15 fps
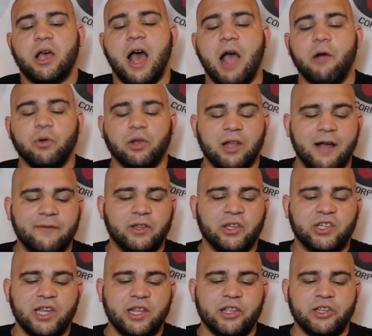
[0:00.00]
I would love to
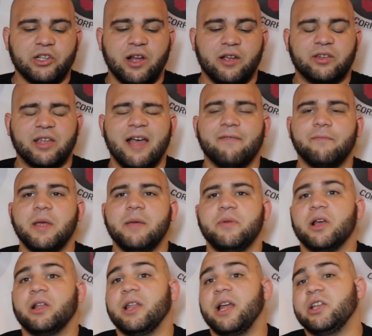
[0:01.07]
see these gloves have
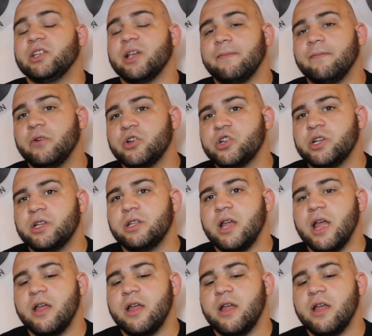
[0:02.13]
maybe a lace-up version,